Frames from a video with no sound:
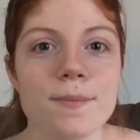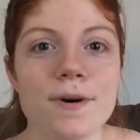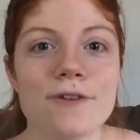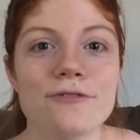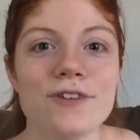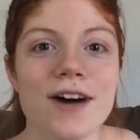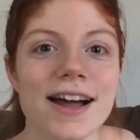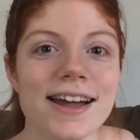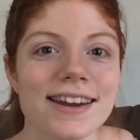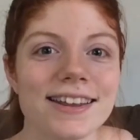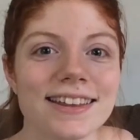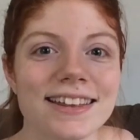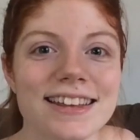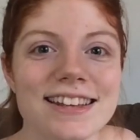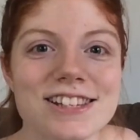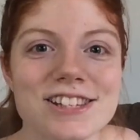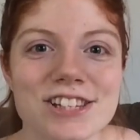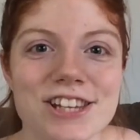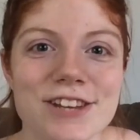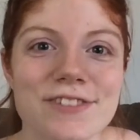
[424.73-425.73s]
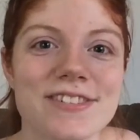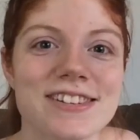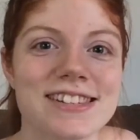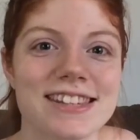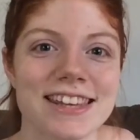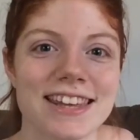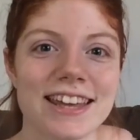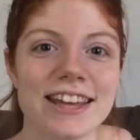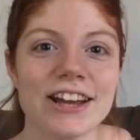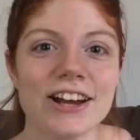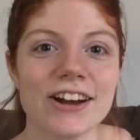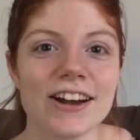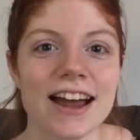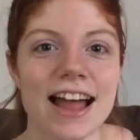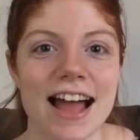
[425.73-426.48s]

But finally she was here